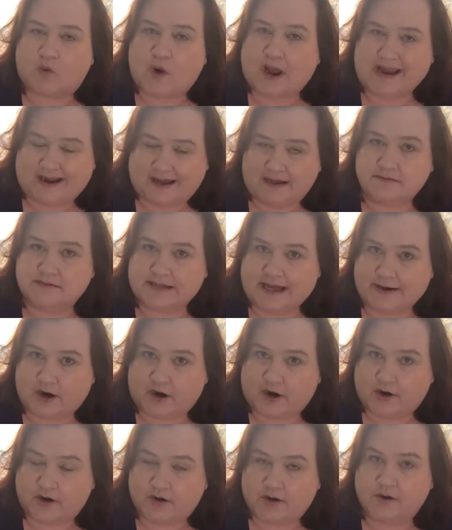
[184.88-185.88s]
write a
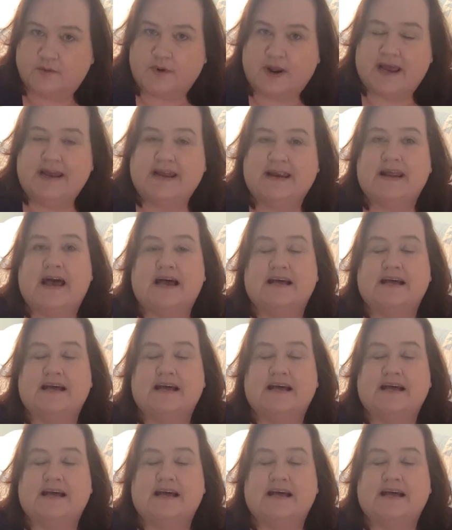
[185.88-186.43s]
letter, right?